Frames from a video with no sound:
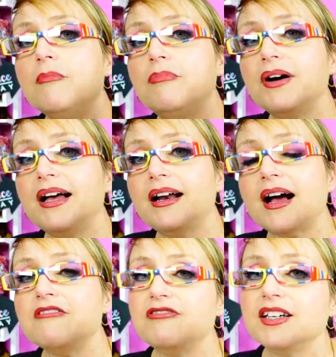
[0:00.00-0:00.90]
but
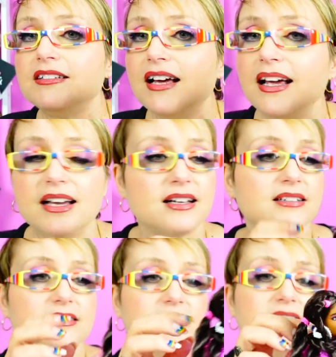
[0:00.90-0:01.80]
I feel like
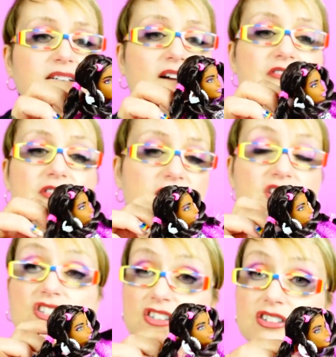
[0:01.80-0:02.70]
I feel like
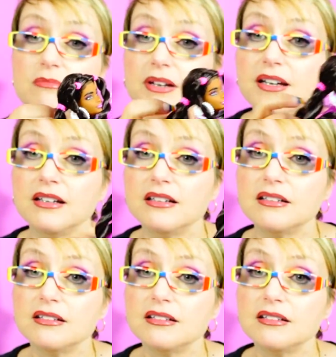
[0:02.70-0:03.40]
she should be